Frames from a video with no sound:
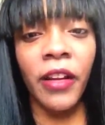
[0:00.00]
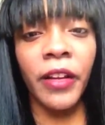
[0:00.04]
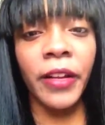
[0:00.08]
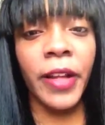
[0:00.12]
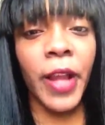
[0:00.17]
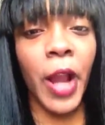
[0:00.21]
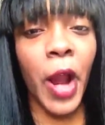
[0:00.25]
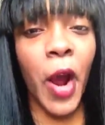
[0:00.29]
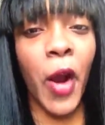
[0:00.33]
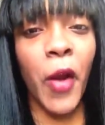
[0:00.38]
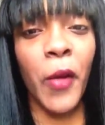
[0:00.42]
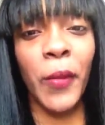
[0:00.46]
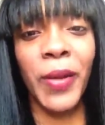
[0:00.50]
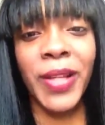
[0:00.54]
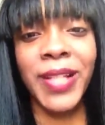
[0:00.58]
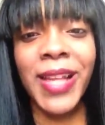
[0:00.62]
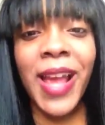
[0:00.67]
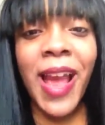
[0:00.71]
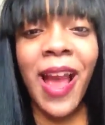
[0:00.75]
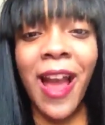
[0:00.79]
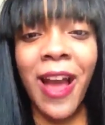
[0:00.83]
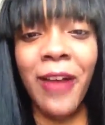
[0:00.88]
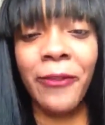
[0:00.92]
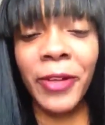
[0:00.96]
They always
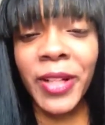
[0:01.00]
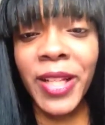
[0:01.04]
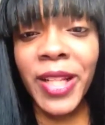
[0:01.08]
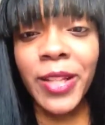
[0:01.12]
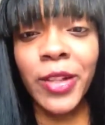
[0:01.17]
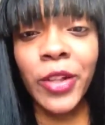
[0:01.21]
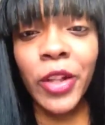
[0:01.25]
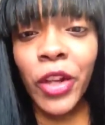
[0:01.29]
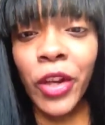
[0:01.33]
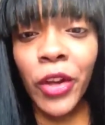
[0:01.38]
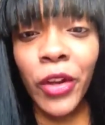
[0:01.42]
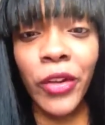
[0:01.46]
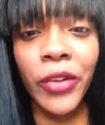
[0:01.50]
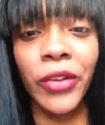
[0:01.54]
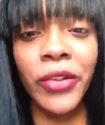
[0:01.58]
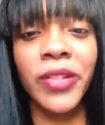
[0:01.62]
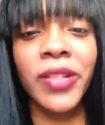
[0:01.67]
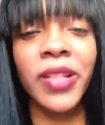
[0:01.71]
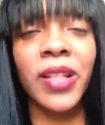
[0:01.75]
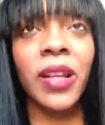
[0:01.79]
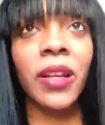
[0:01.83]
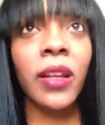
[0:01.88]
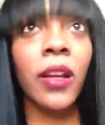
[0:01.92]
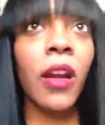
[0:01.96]
have an
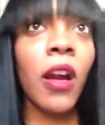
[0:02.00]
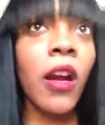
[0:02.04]
excuse, like,